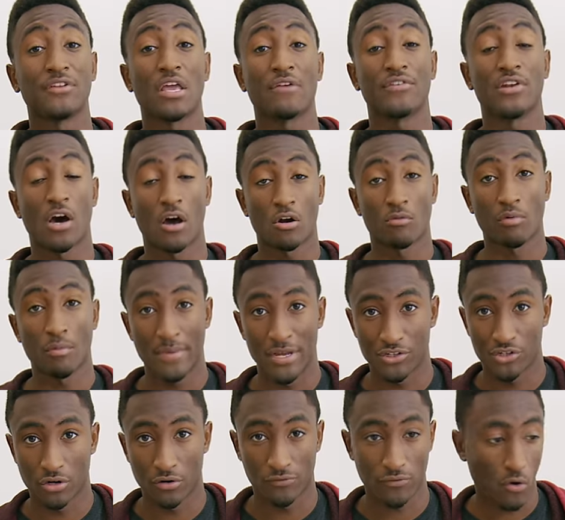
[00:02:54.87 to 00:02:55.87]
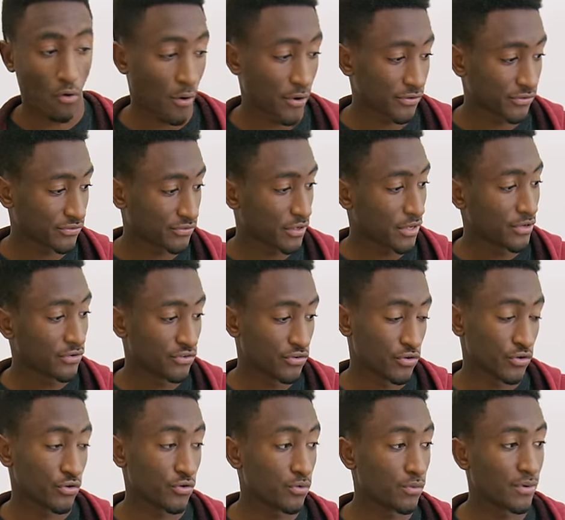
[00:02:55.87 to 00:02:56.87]
to give an honorable mention, of course,
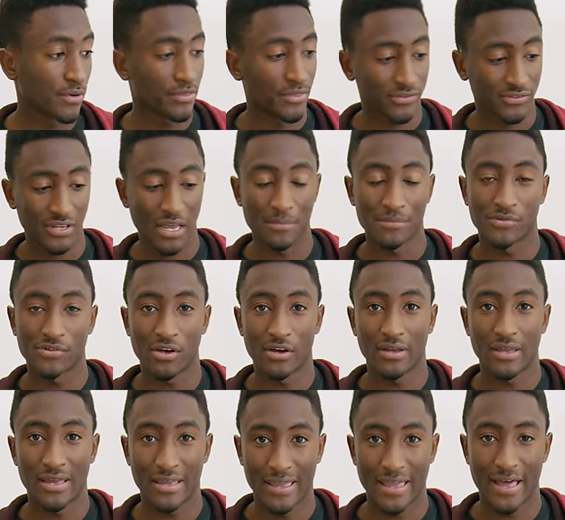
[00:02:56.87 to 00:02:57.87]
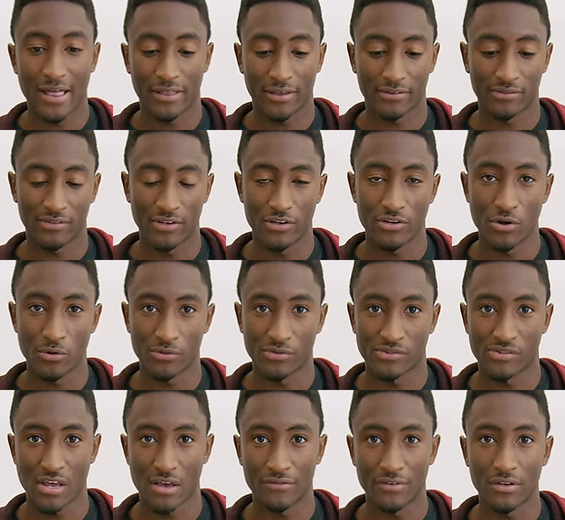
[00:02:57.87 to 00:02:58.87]
to the Samsung Galaxy Note
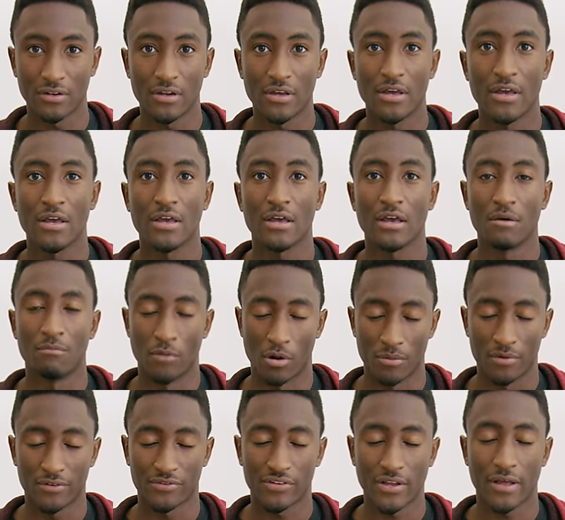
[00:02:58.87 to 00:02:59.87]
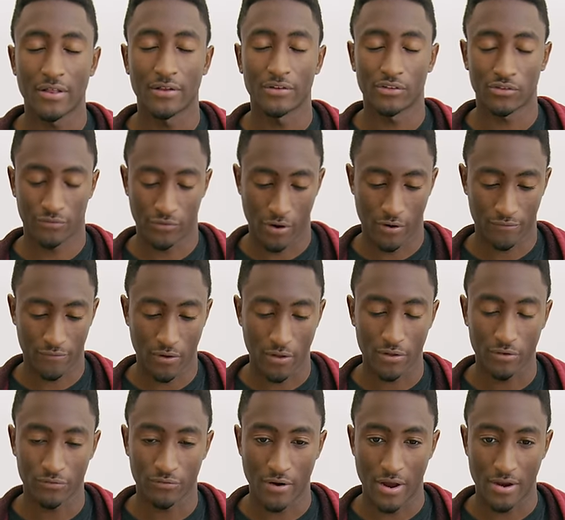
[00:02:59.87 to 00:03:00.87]
7. Moment of silence for our
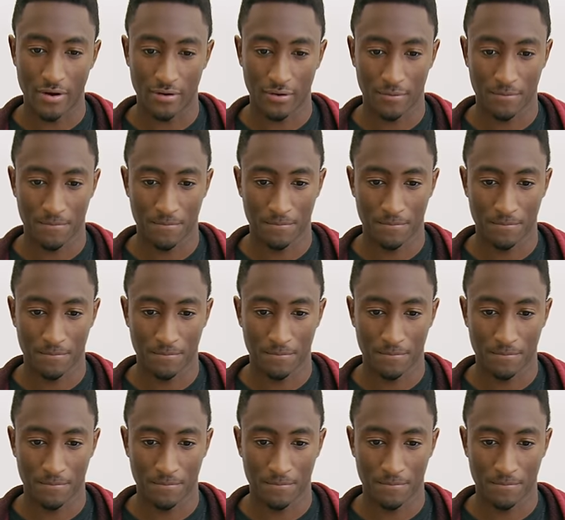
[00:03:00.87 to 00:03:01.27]
fallen friend.